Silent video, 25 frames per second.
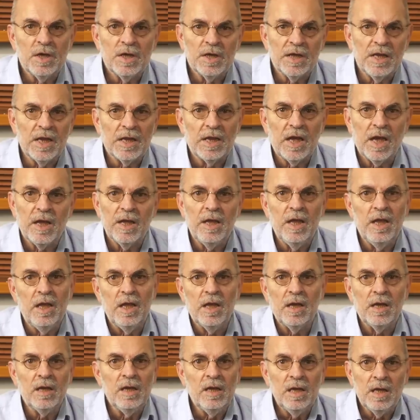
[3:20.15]
than I
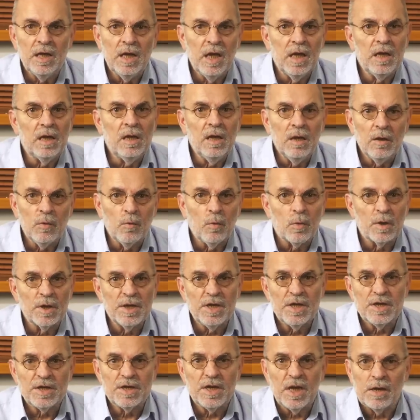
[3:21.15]
hear in
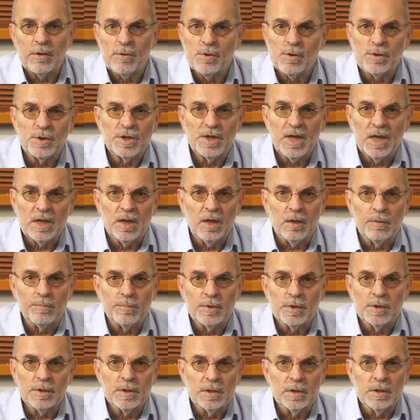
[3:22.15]
quality stereo
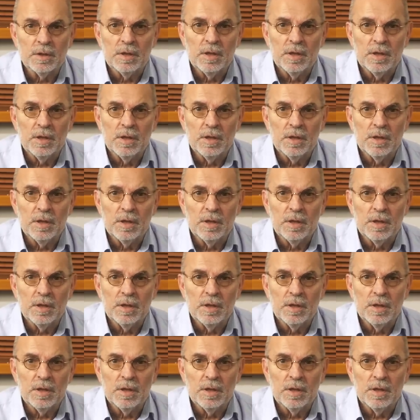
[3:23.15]
setups.